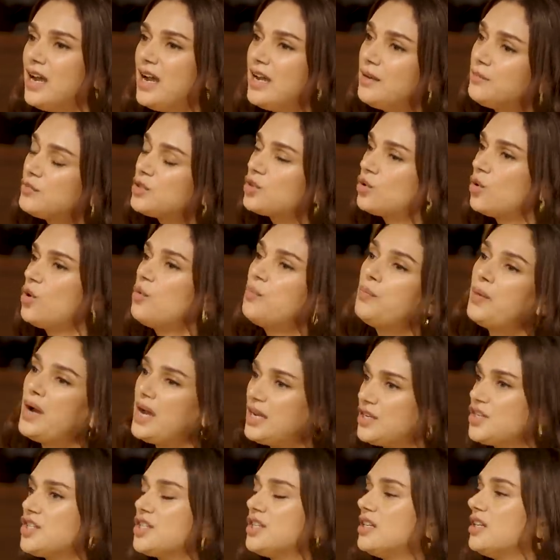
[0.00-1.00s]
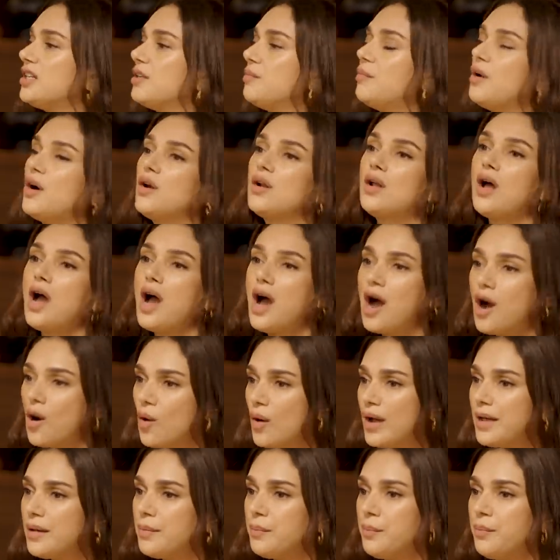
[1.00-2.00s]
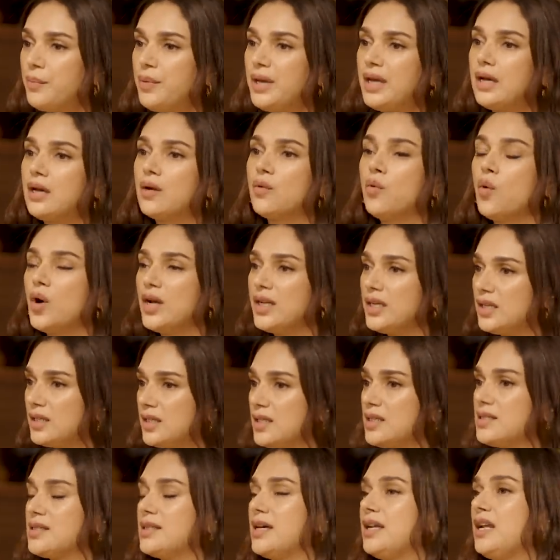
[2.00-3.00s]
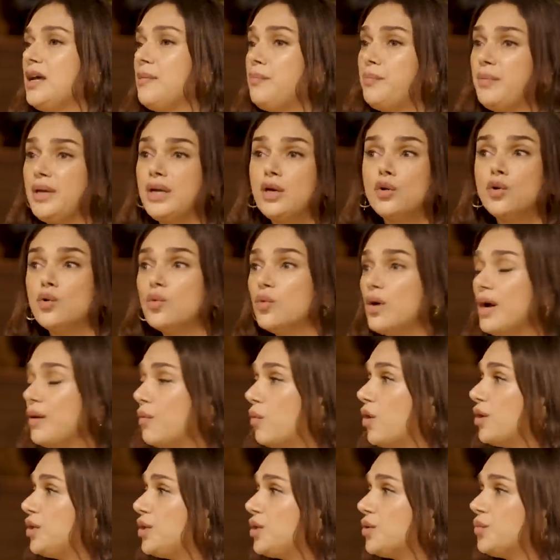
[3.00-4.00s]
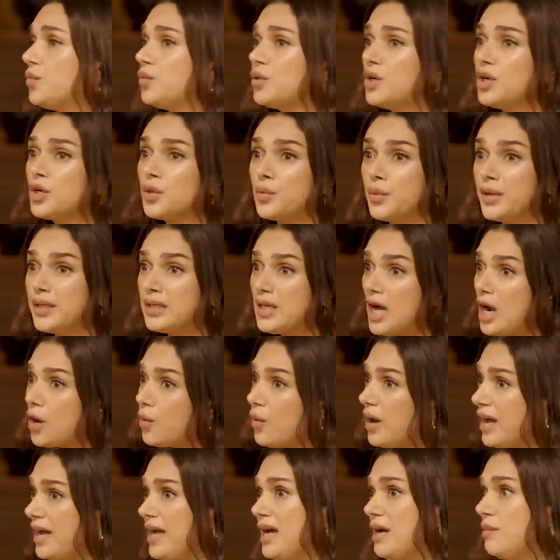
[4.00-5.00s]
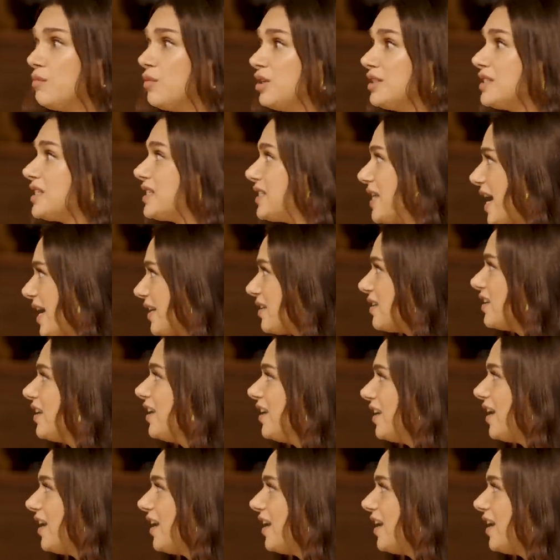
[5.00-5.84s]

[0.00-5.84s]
I'm so passionate about how I pick what it is that I pick, who I want to work with, how I am on set.